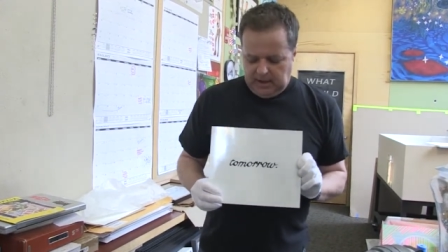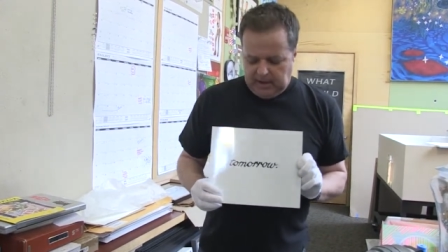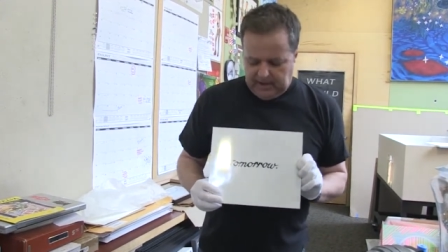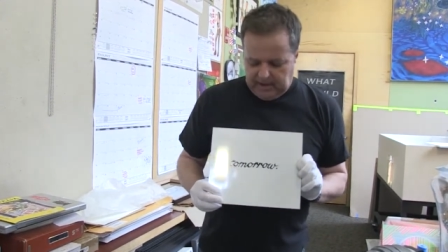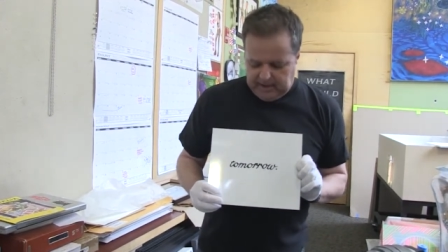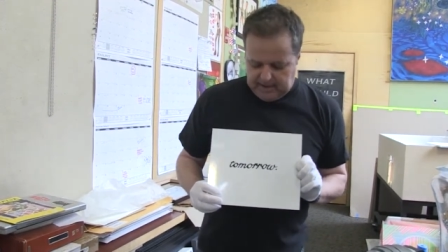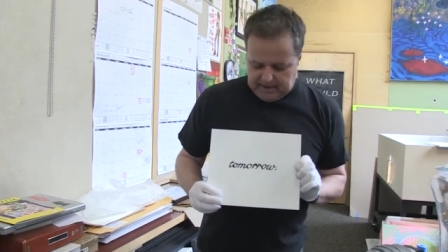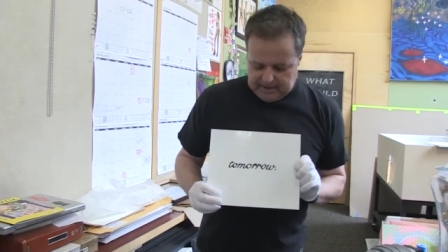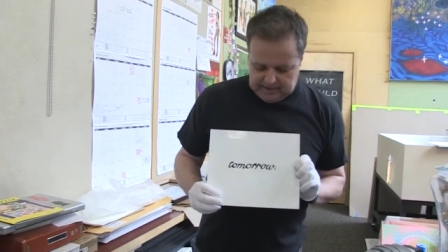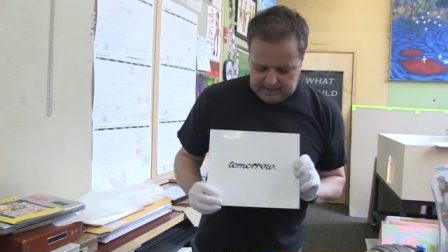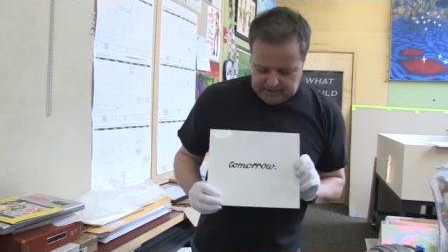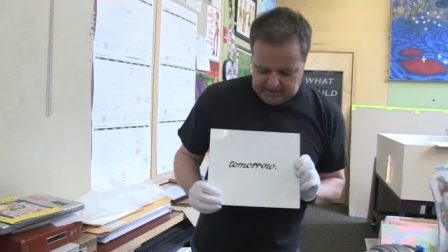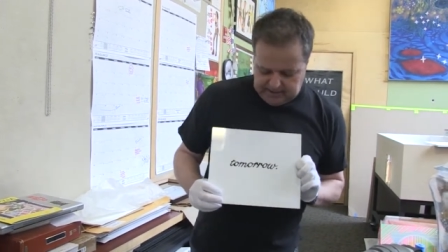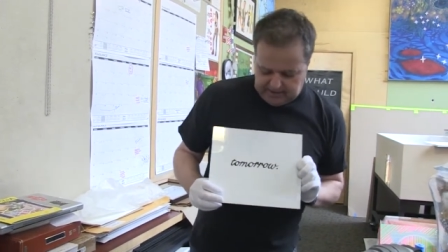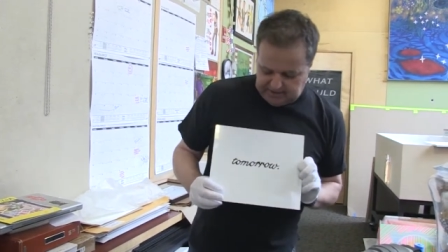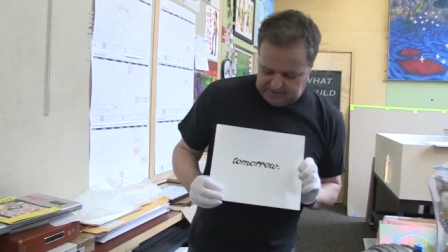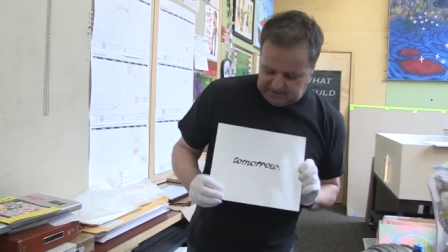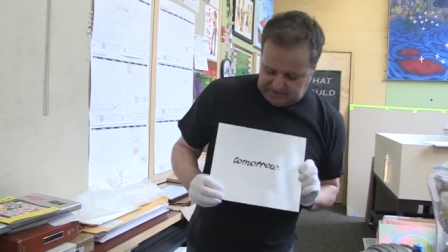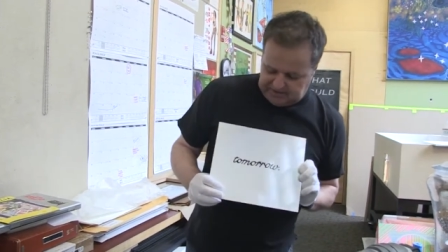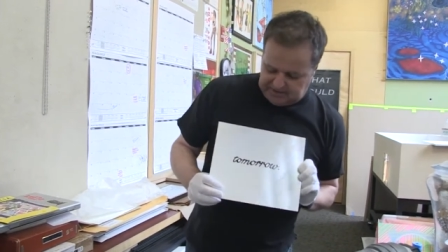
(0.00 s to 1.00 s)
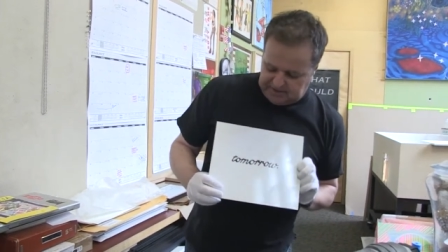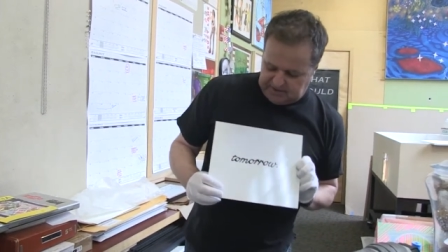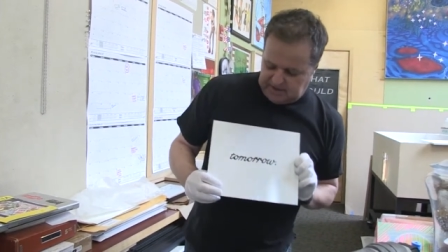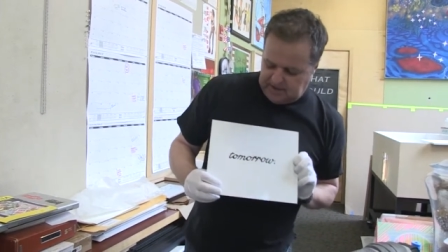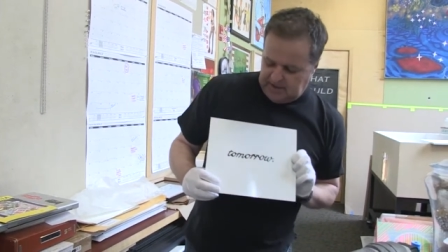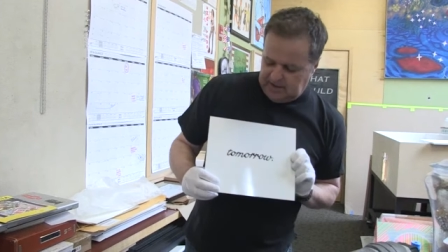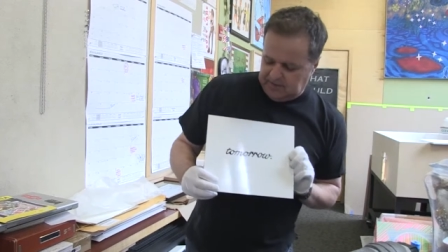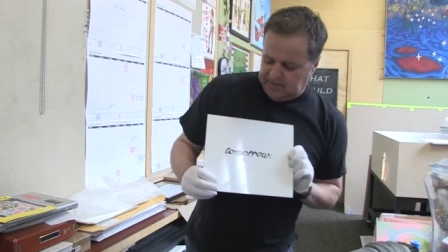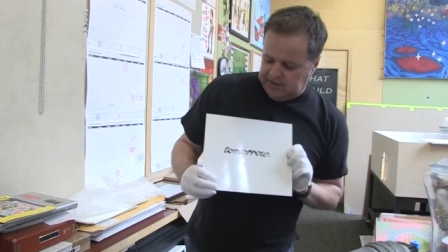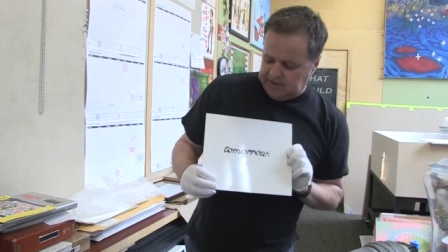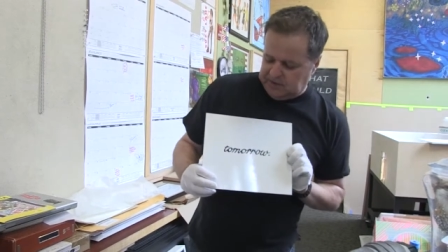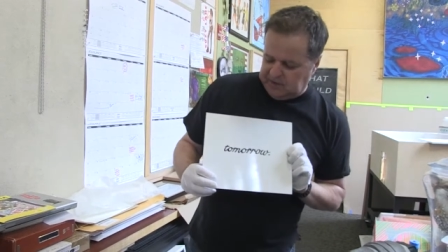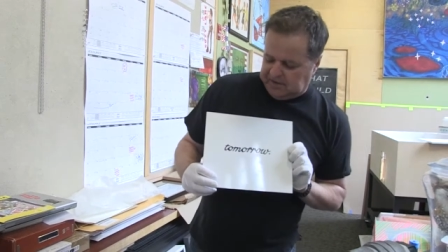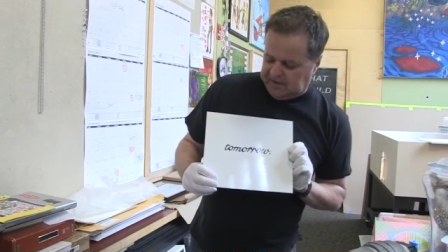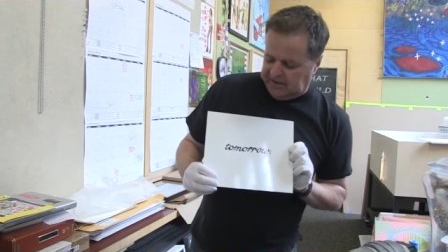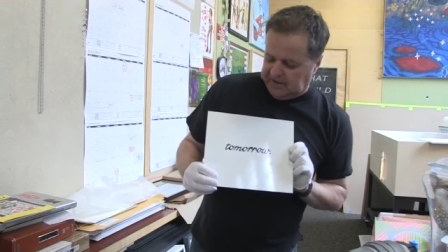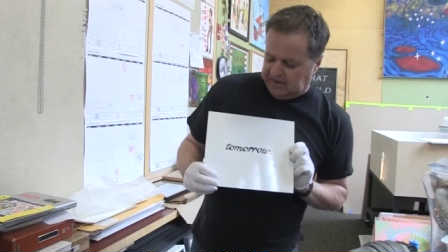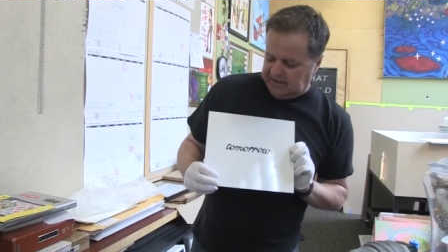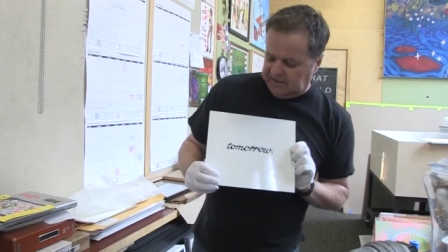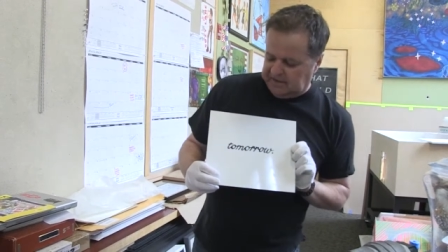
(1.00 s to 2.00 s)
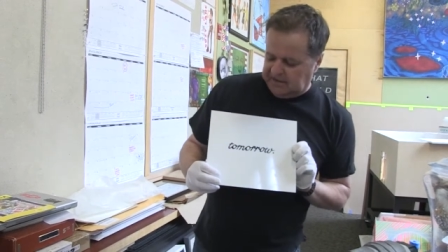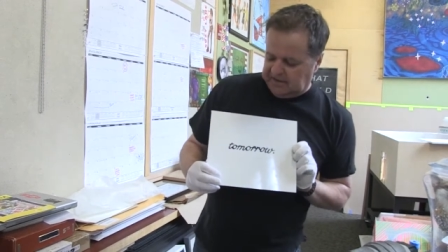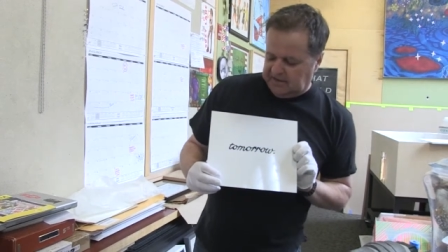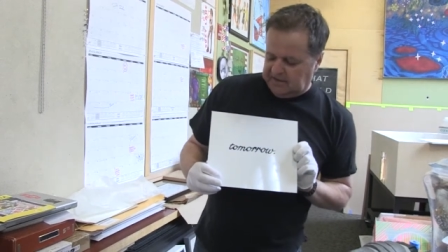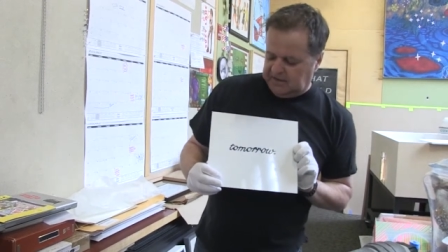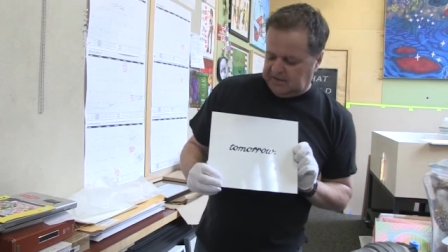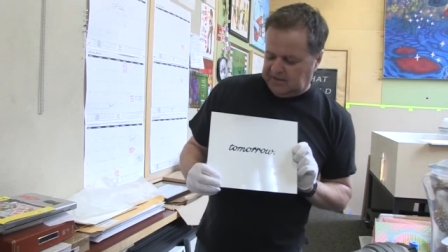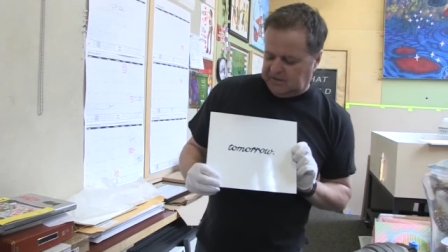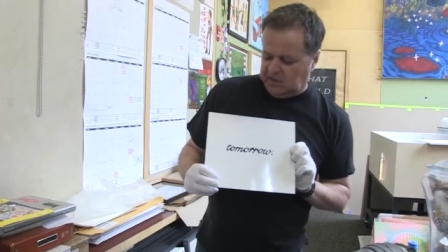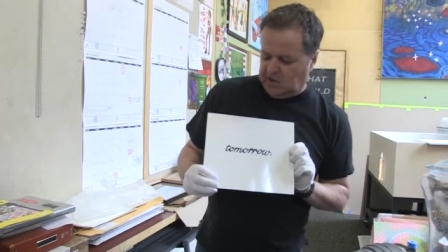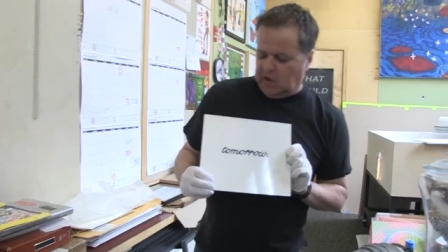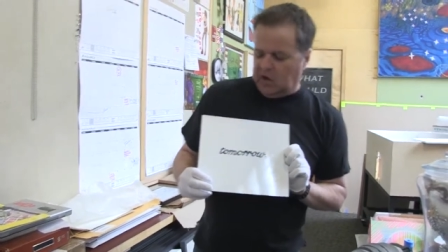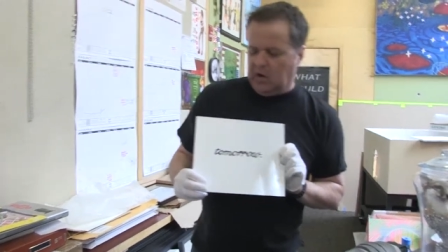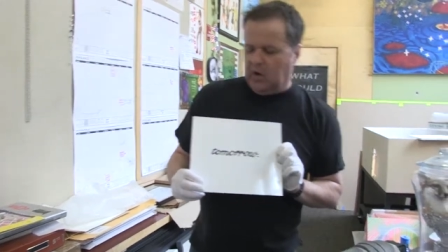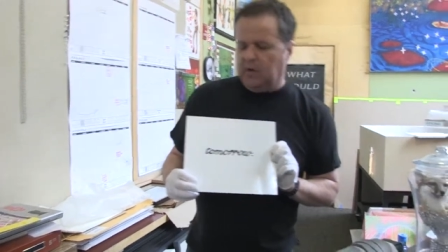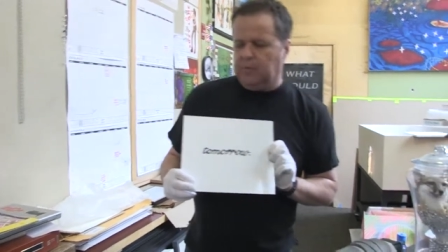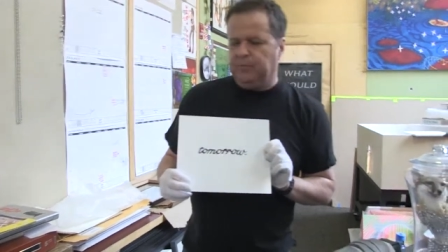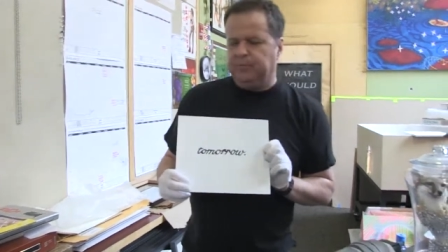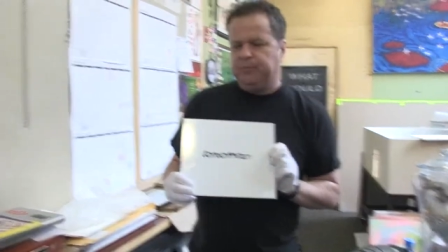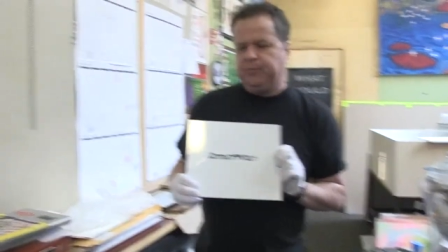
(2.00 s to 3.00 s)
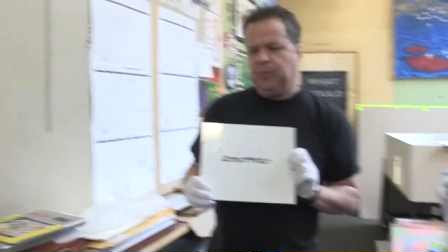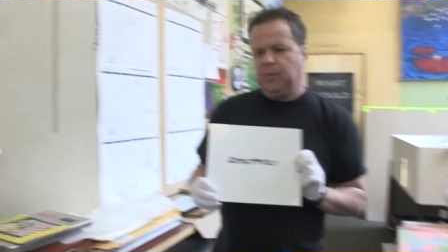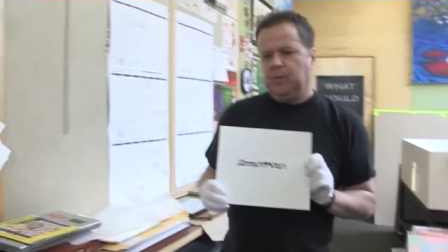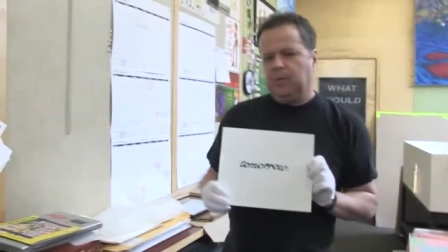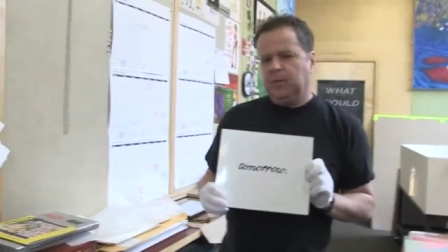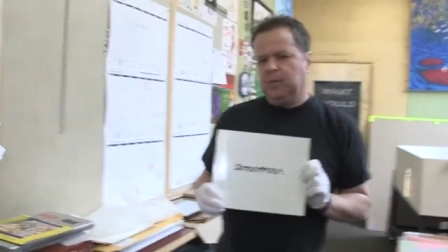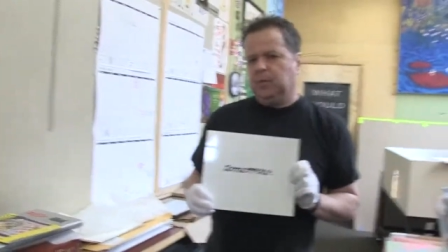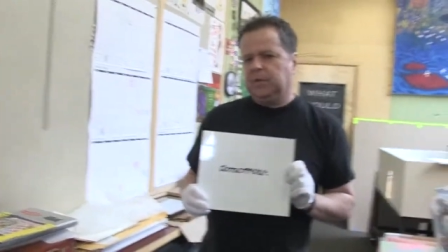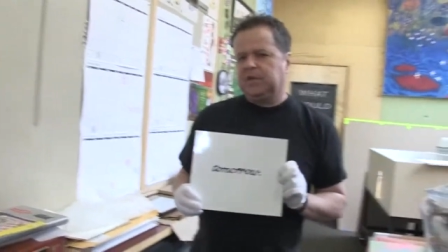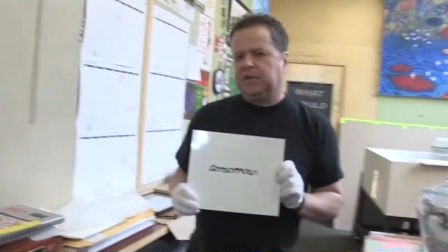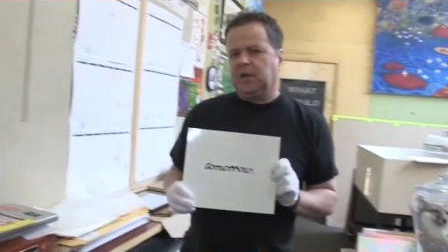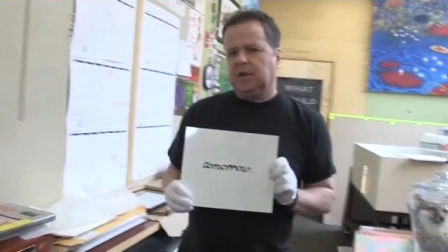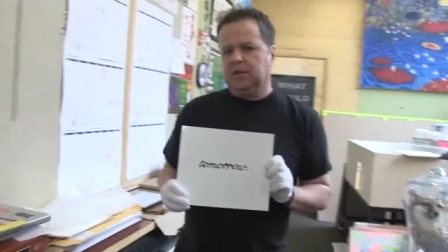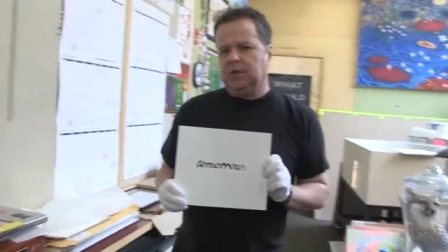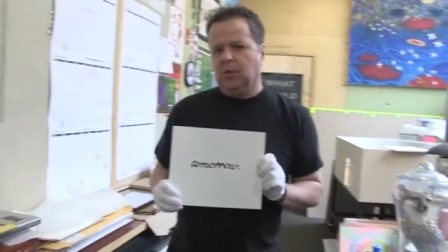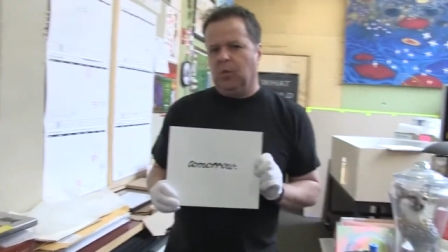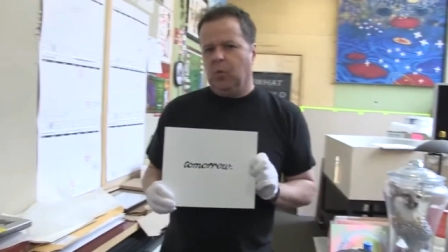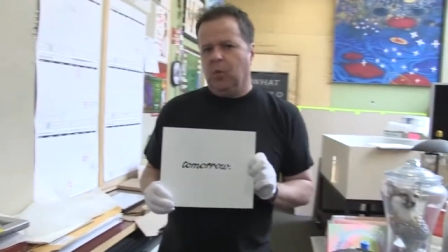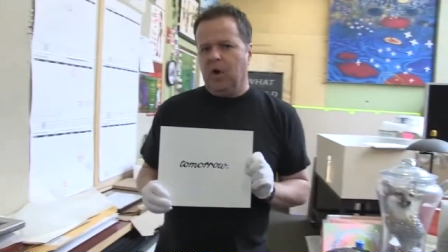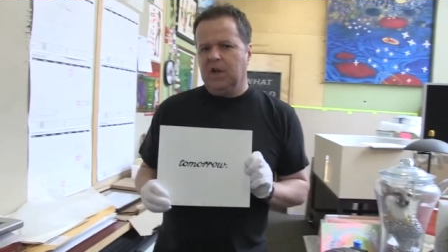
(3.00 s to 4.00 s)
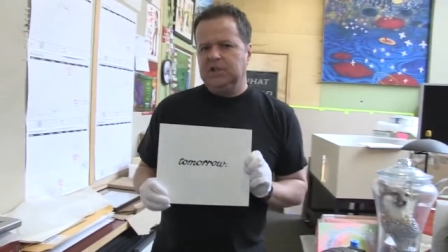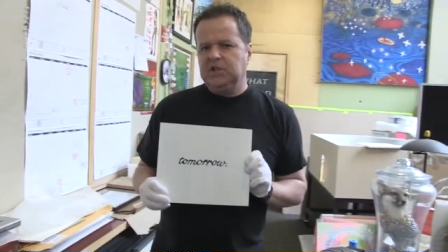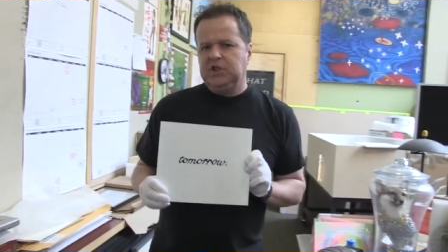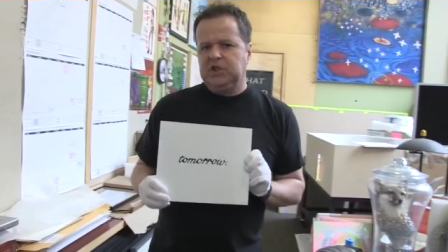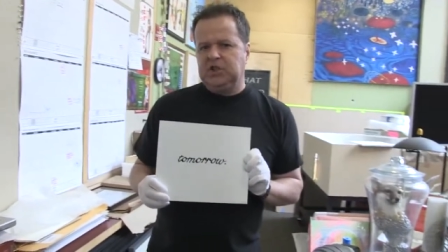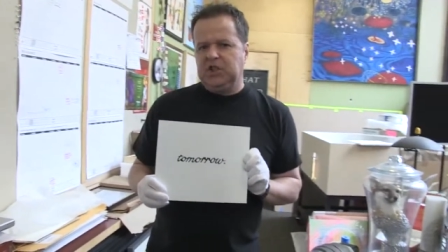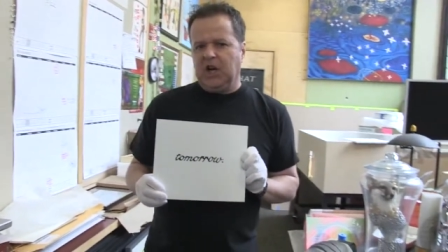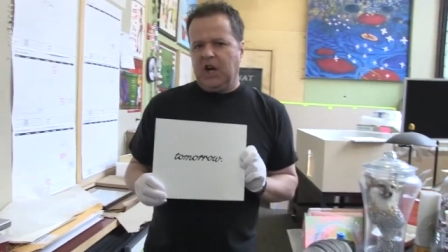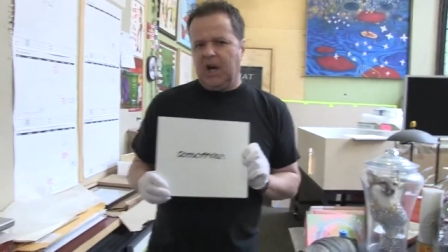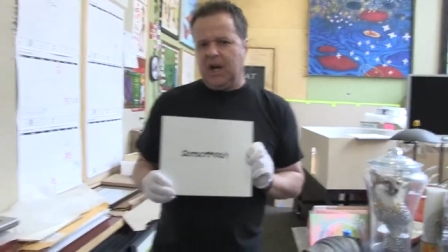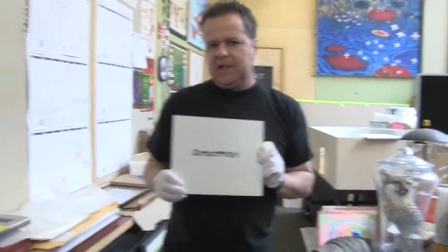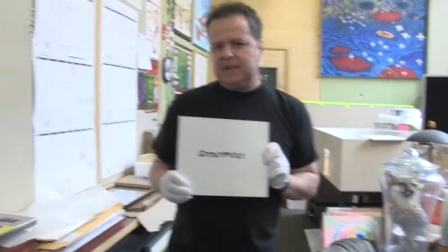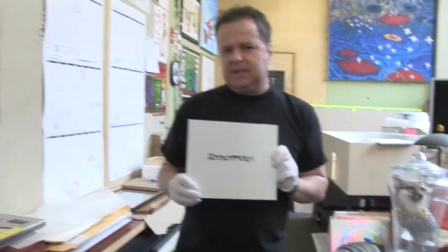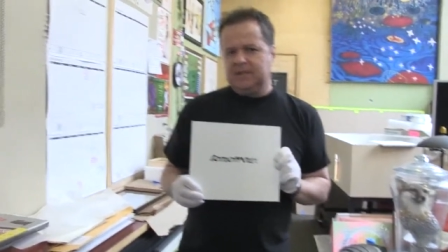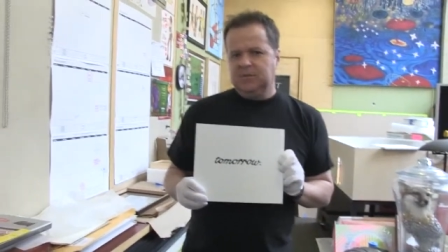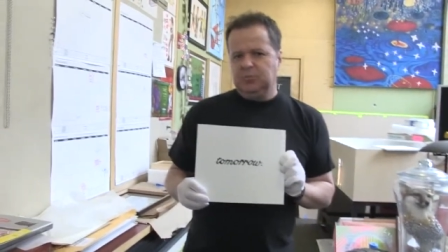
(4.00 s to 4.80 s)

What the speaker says: And it's kind of interesting because it's what's called a one-shot